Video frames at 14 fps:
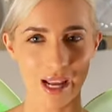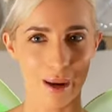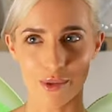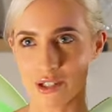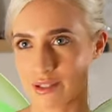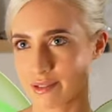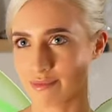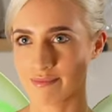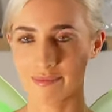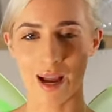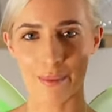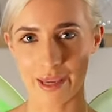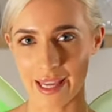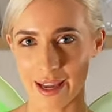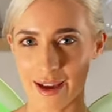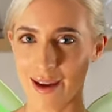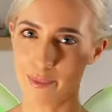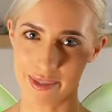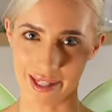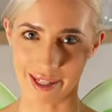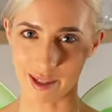I'm here,
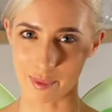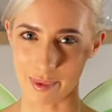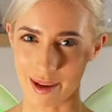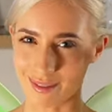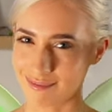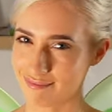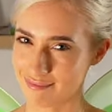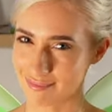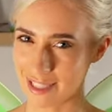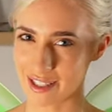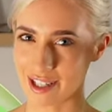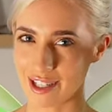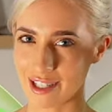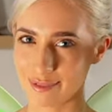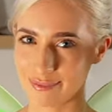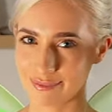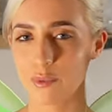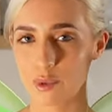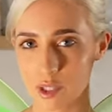I'm Tinkerbell, you know? It